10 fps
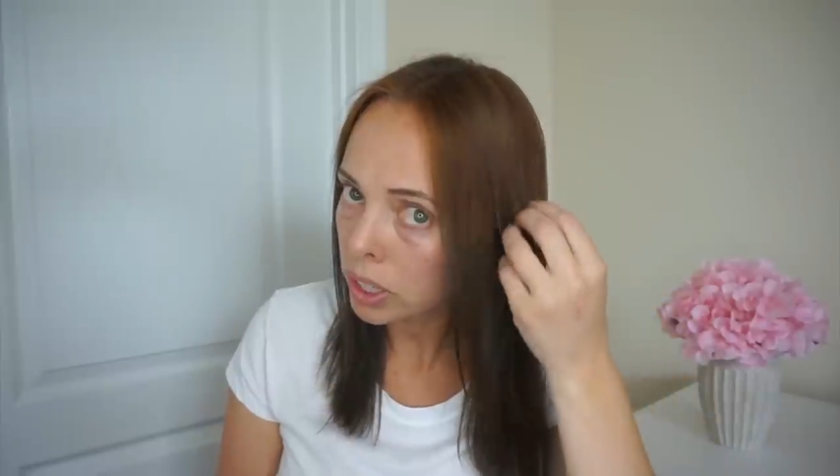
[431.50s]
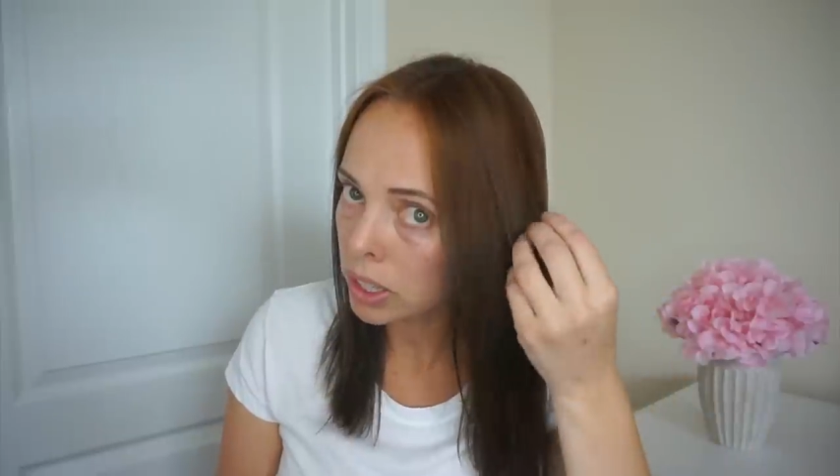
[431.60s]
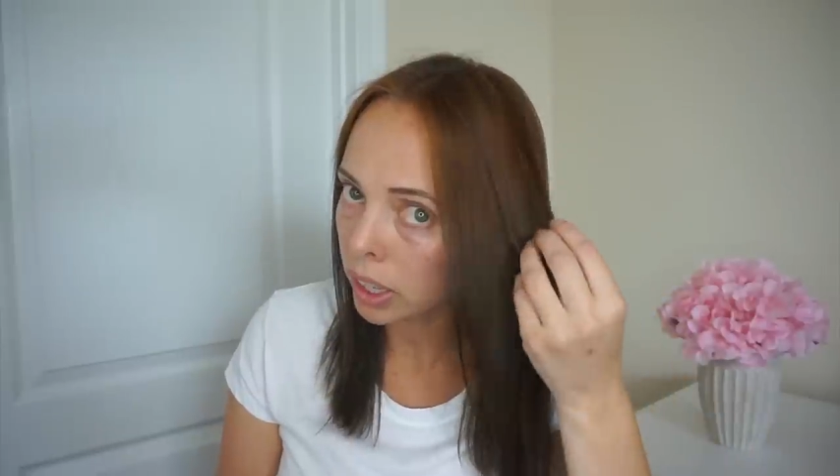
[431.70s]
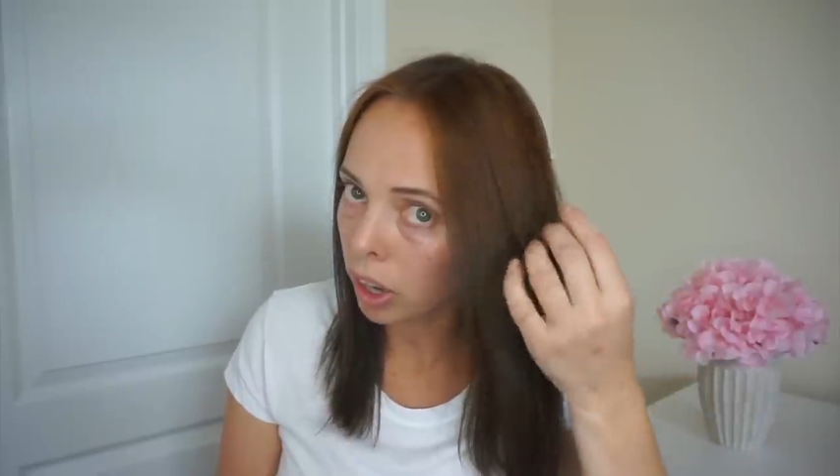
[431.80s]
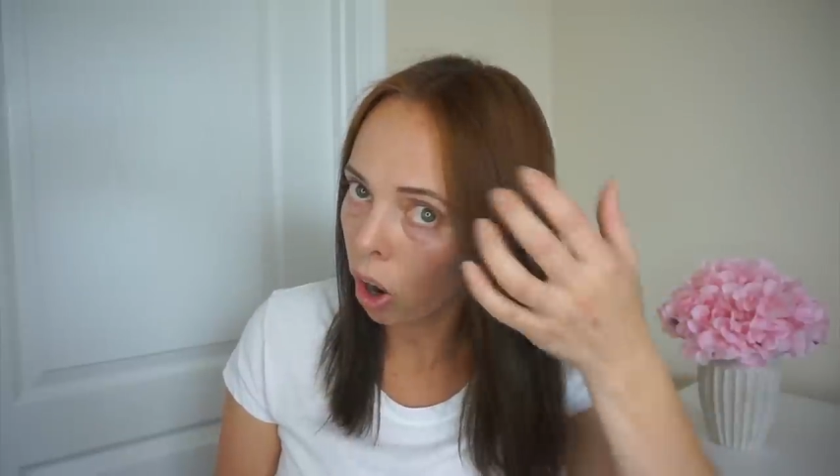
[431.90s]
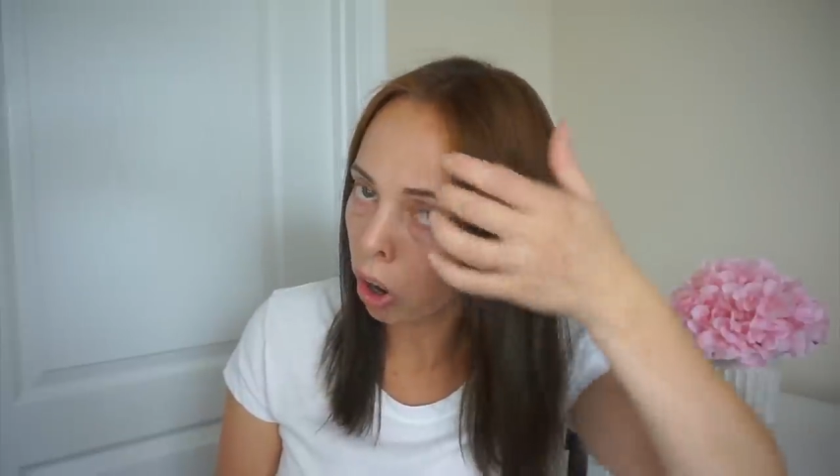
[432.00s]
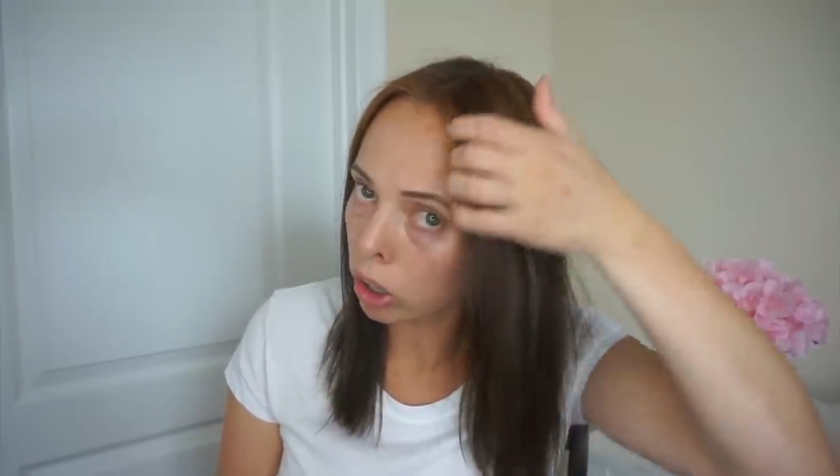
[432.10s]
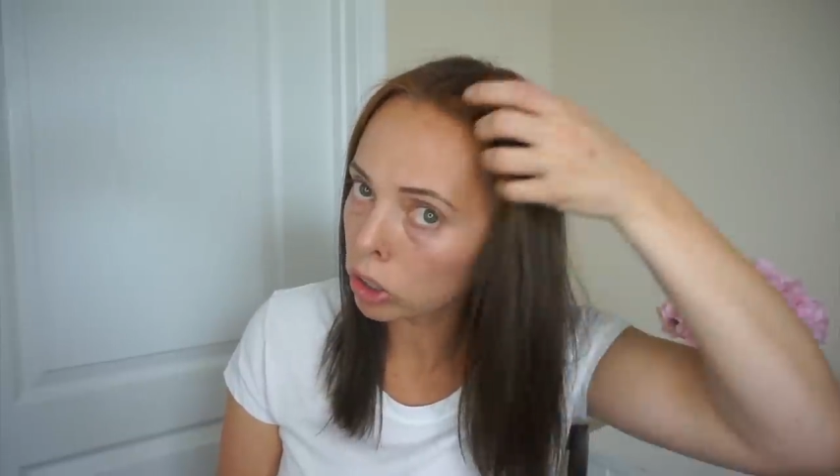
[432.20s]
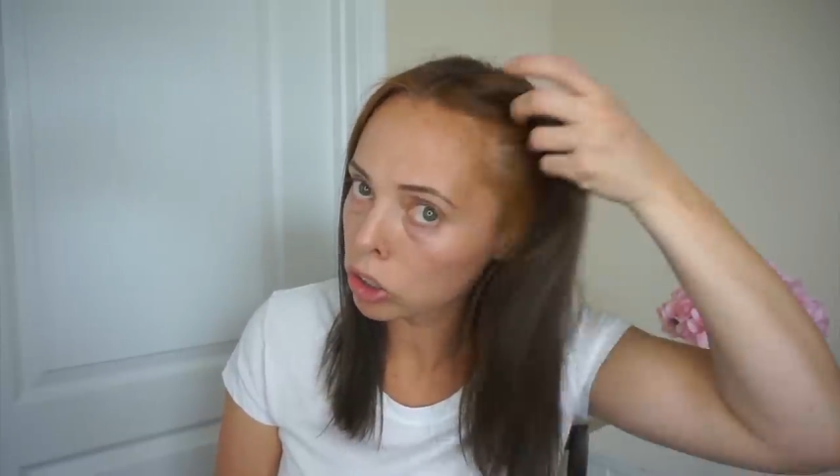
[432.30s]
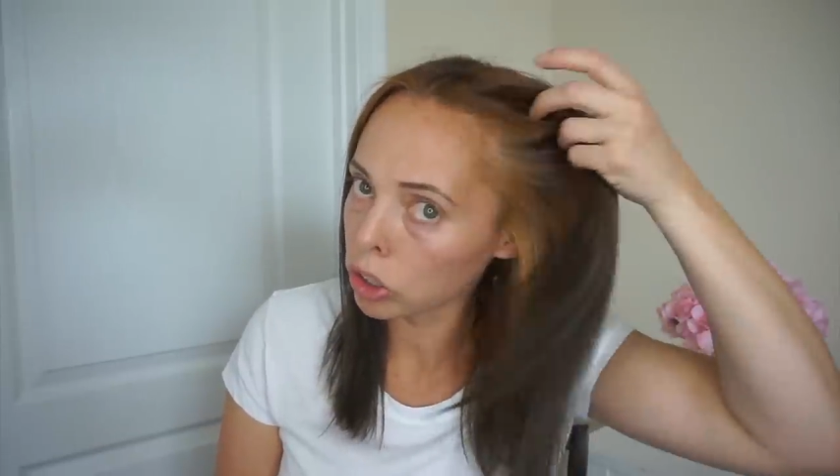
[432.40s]
it's like an
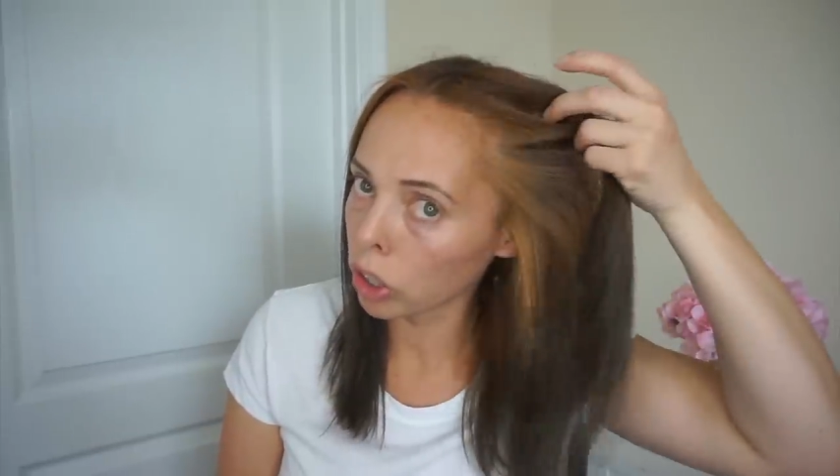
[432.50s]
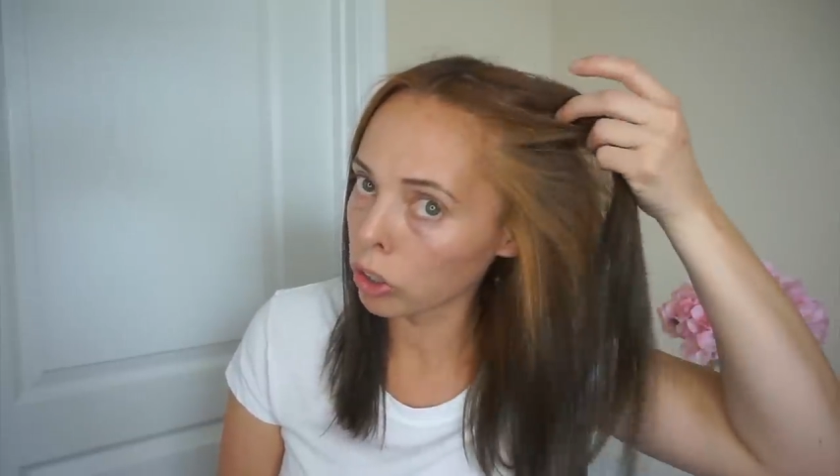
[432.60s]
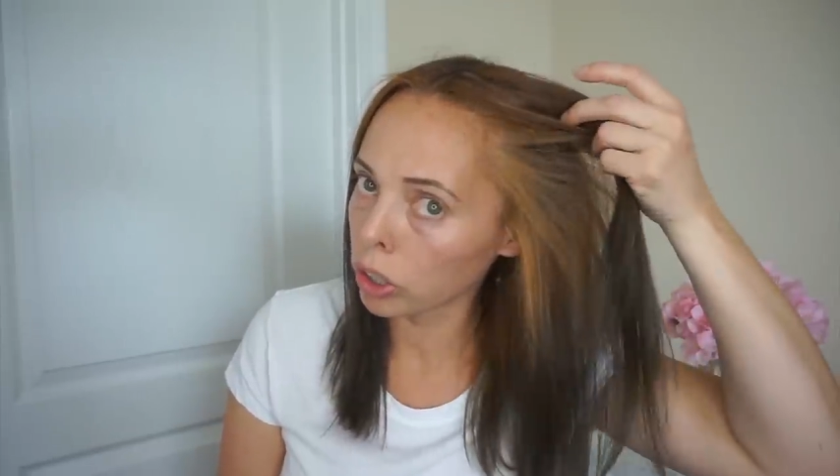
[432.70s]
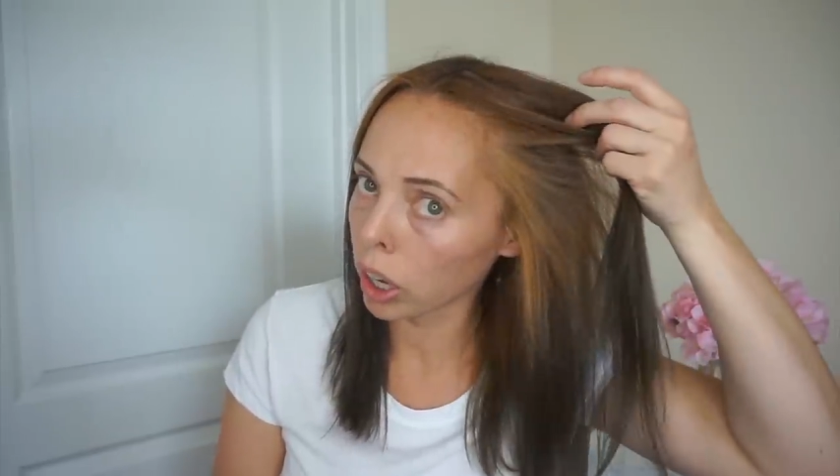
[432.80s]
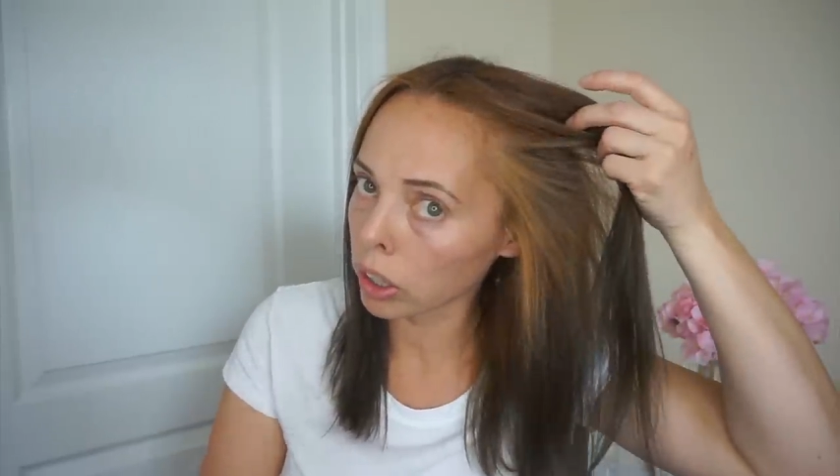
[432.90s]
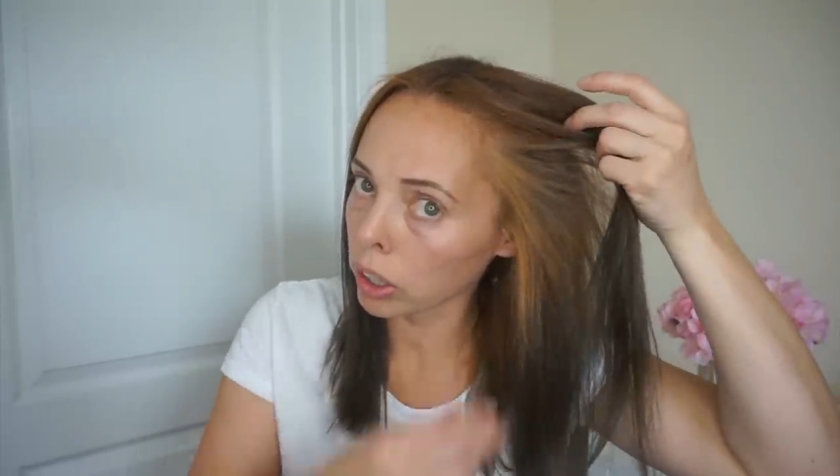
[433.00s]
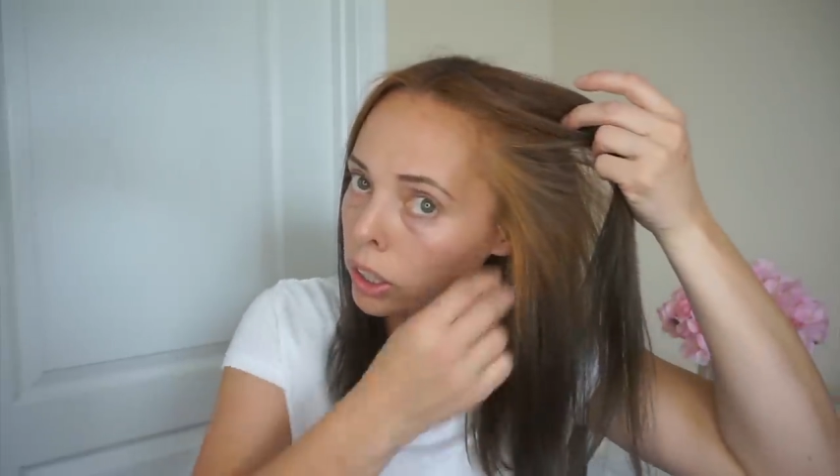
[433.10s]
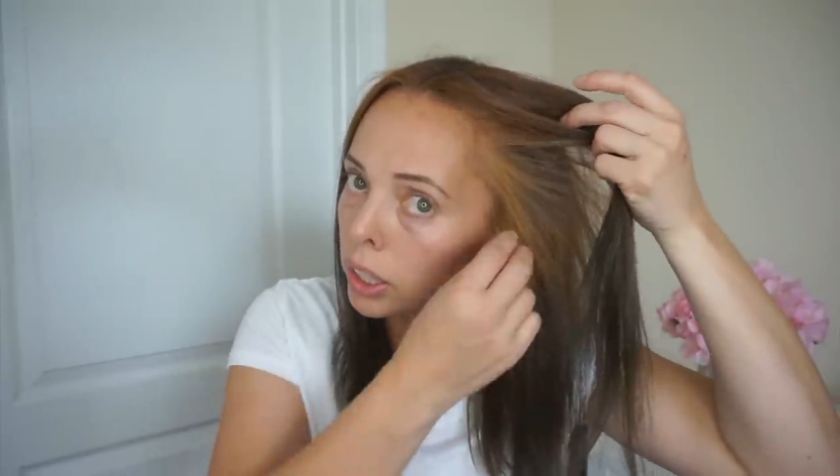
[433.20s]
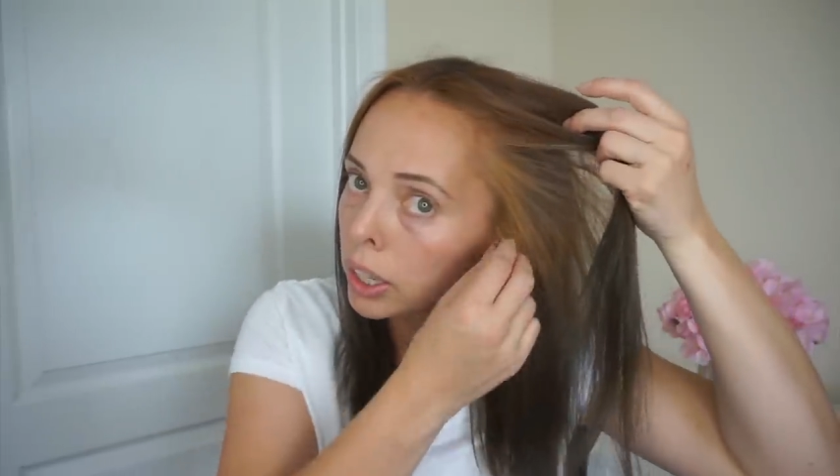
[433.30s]
orange tone color.